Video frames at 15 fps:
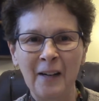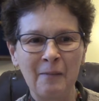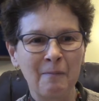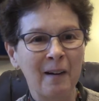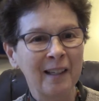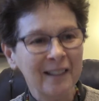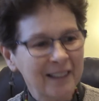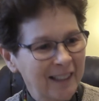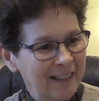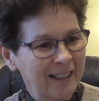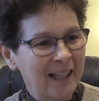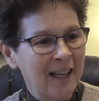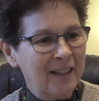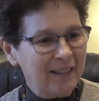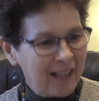Mark it,
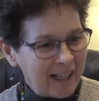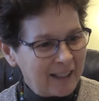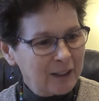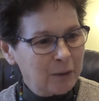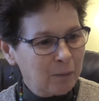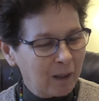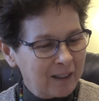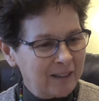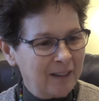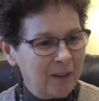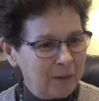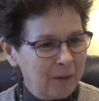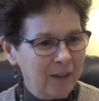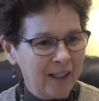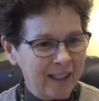thanks but
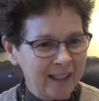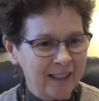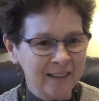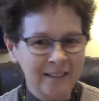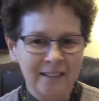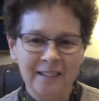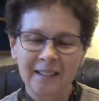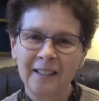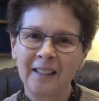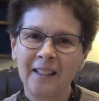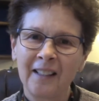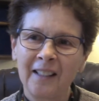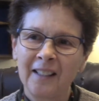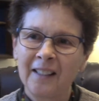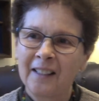no thanks.
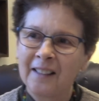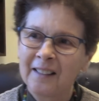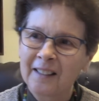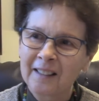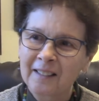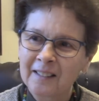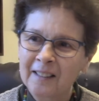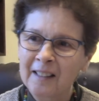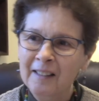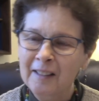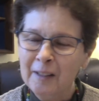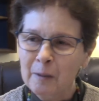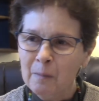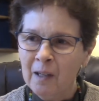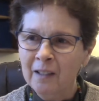You know, I
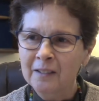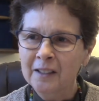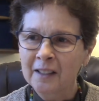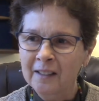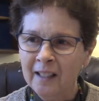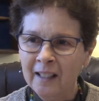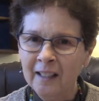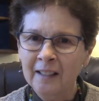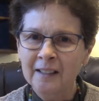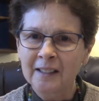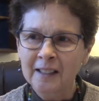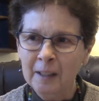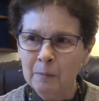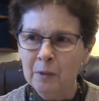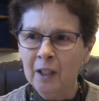think about today, it
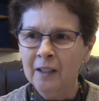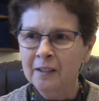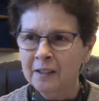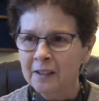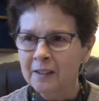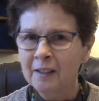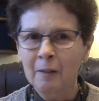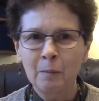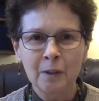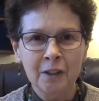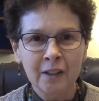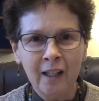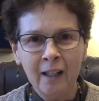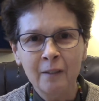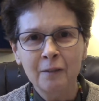seems like, geez,
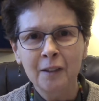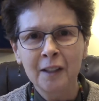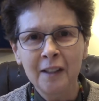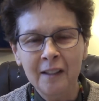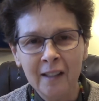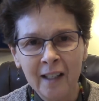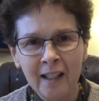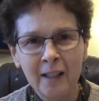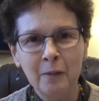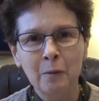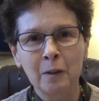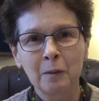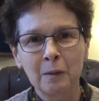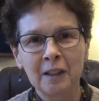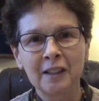almost every day
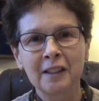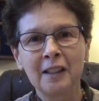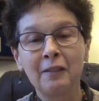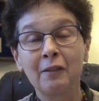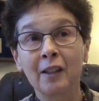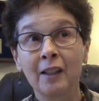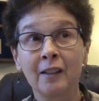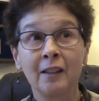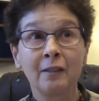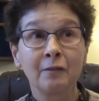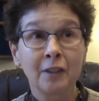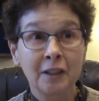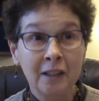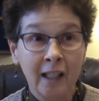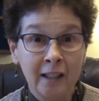we're receiving an
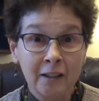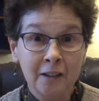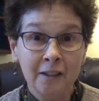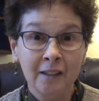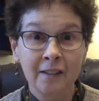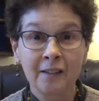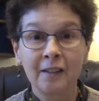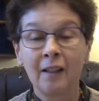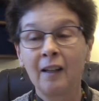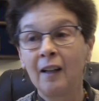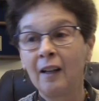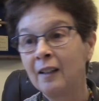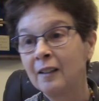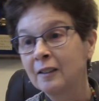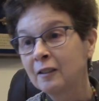invitation
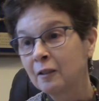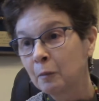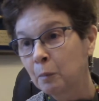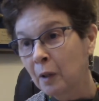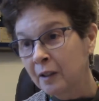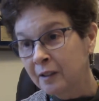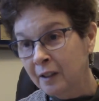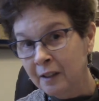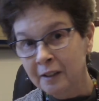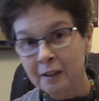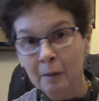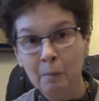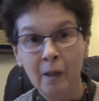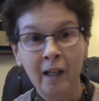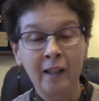to
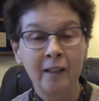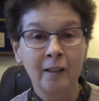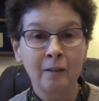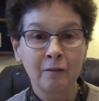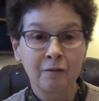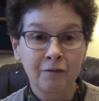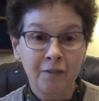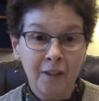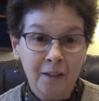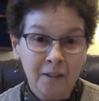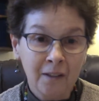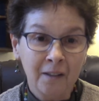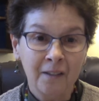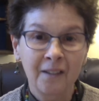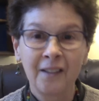participate in
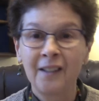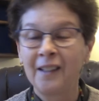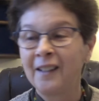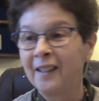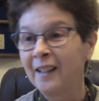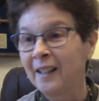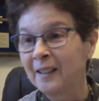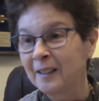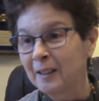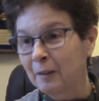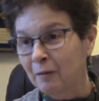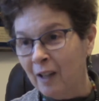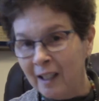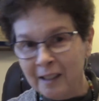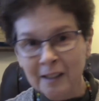fear and
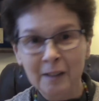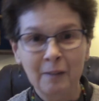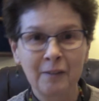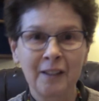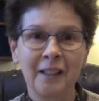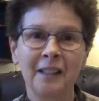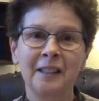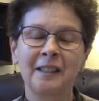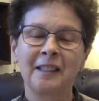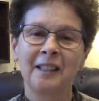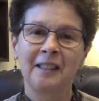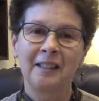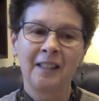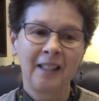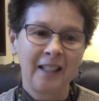divisiveness
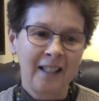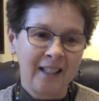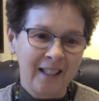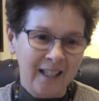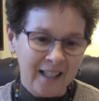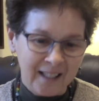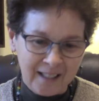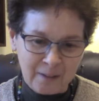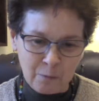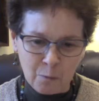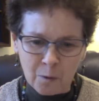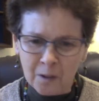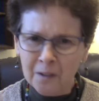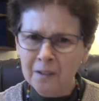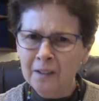and, and
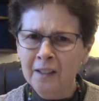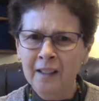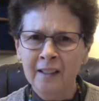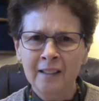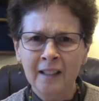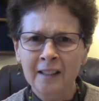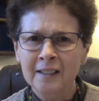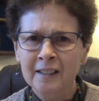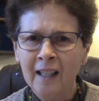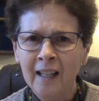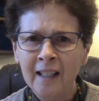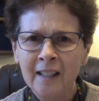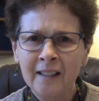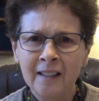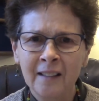worry and
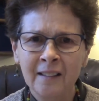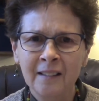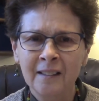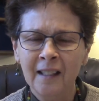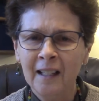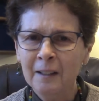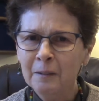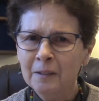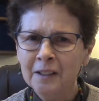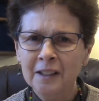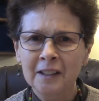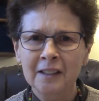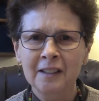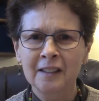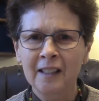anxiety. And I would
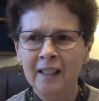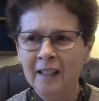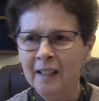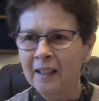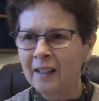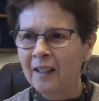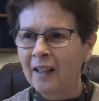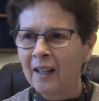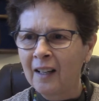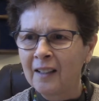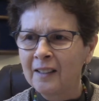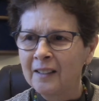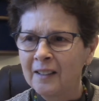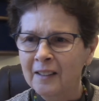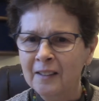just say,
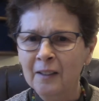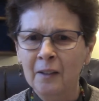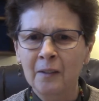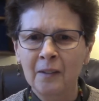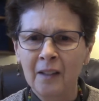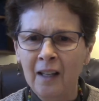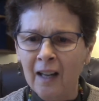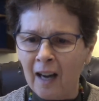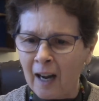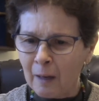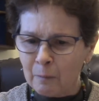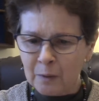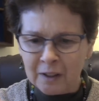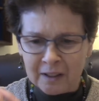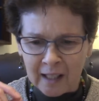you know,
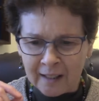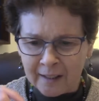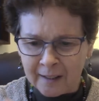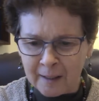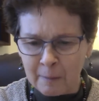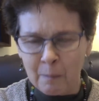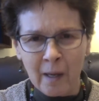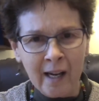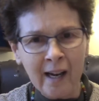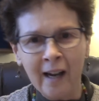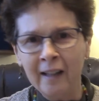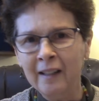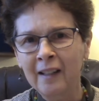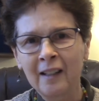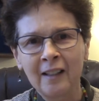I'm sending it
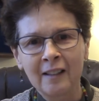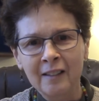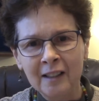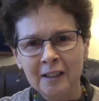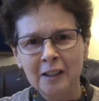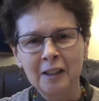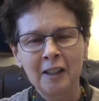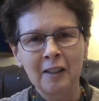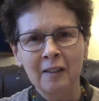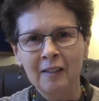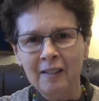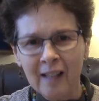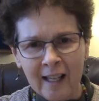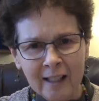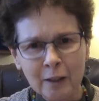back this year.
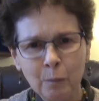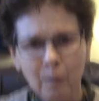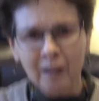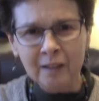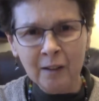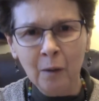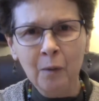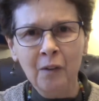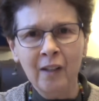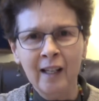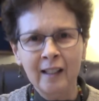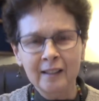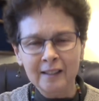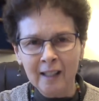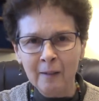Thanks, but no
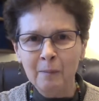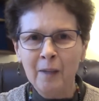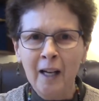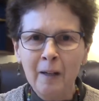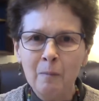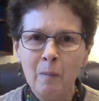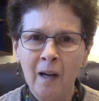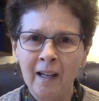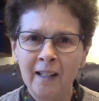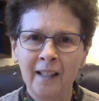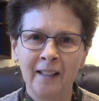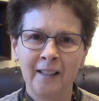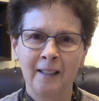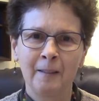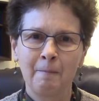thanks. I'm not
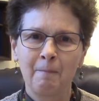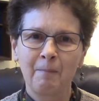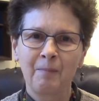buying it.